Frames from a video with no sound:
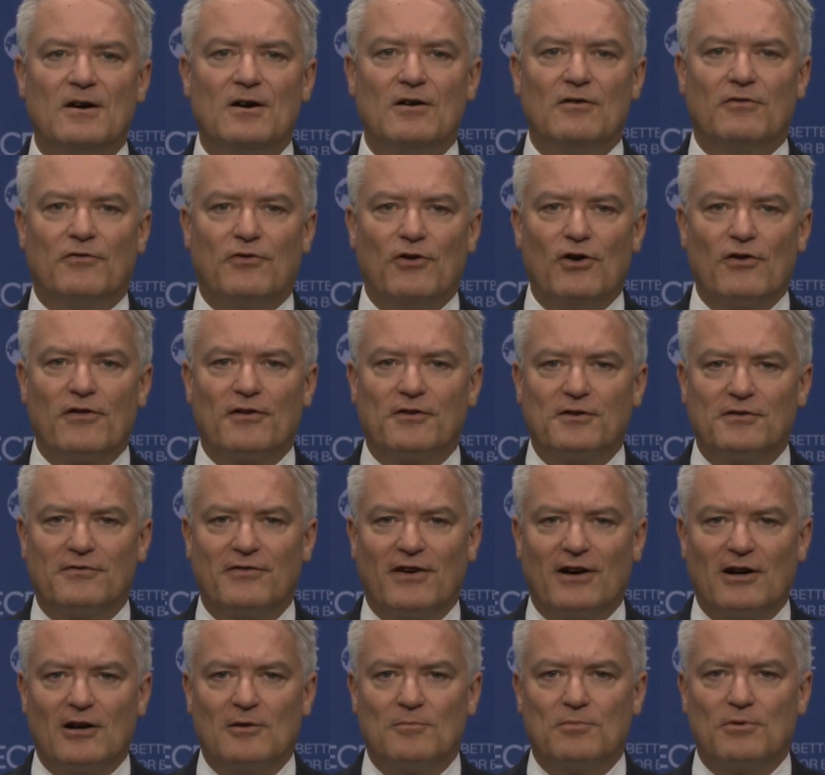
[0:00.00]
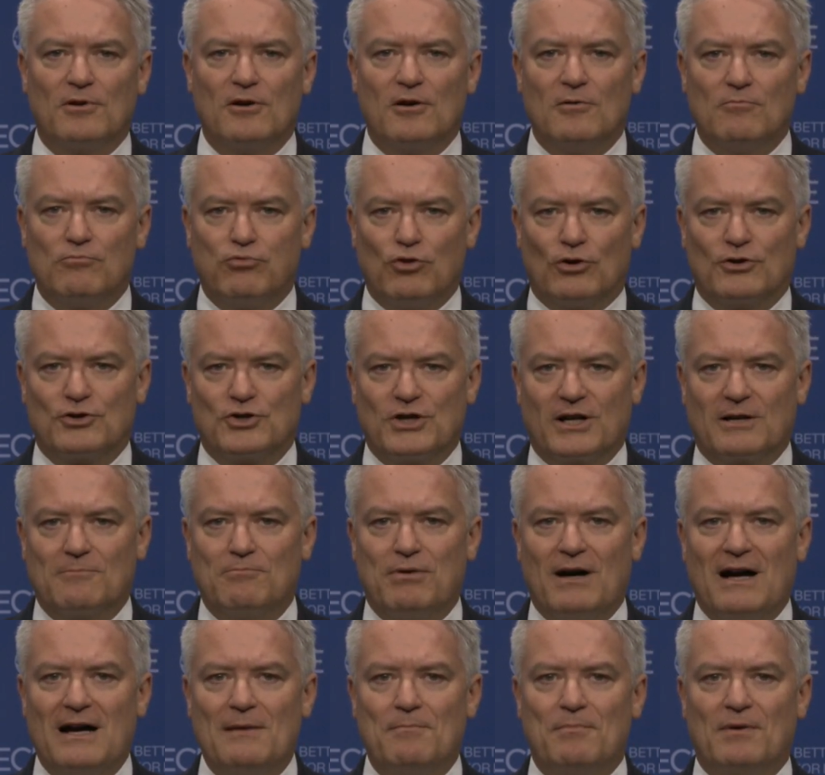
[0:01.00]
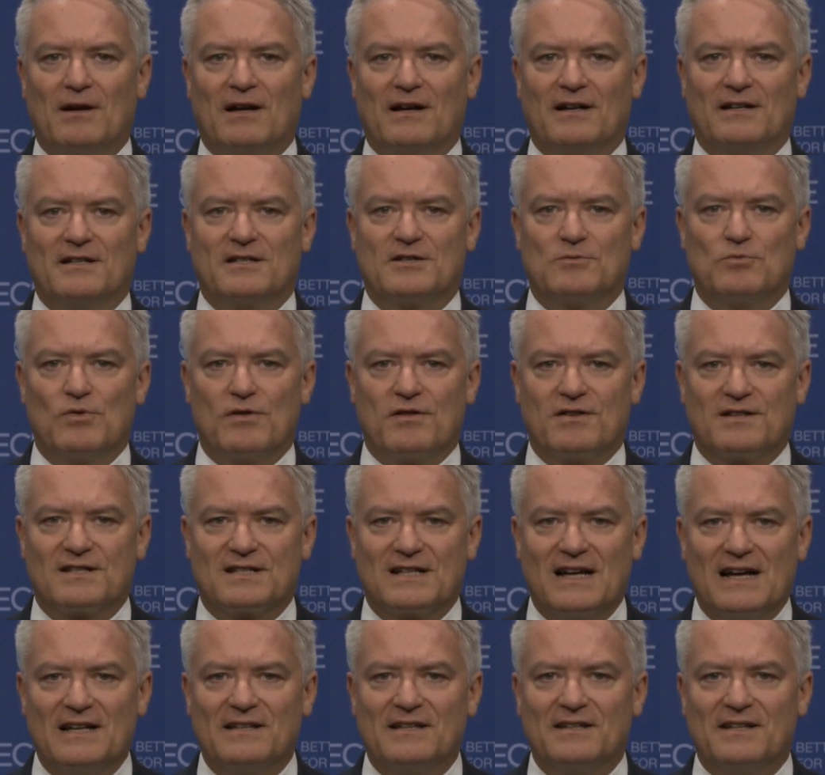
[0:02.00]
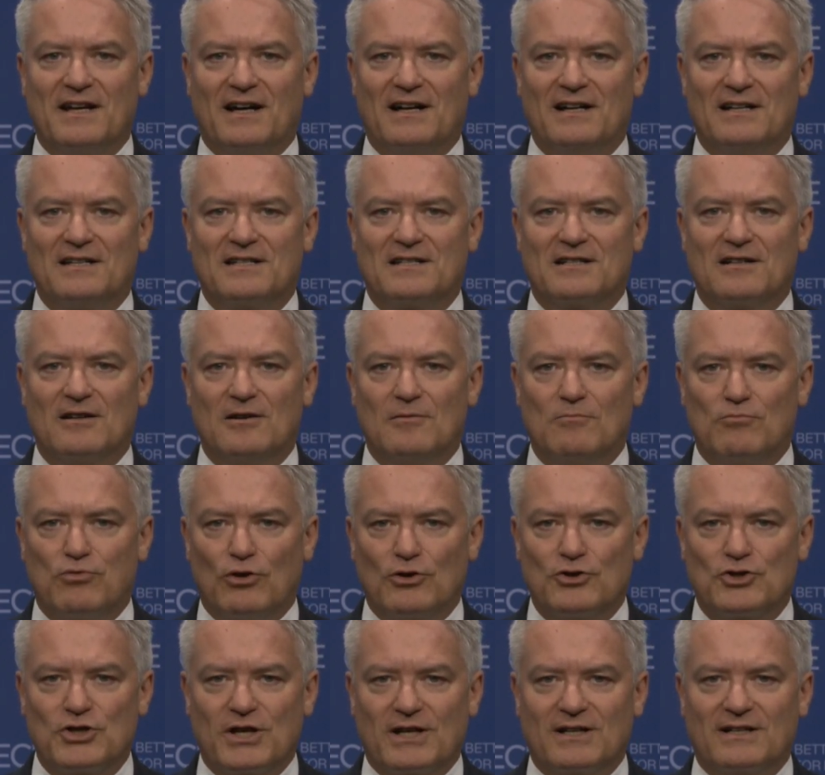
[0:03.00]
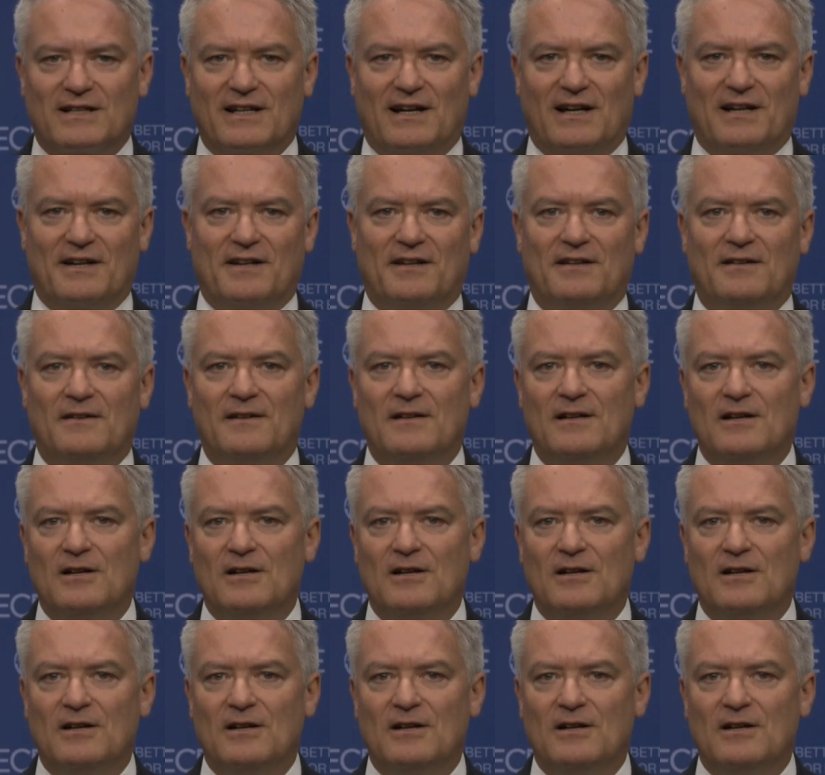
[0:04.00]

further develop project pipelines with standardized project data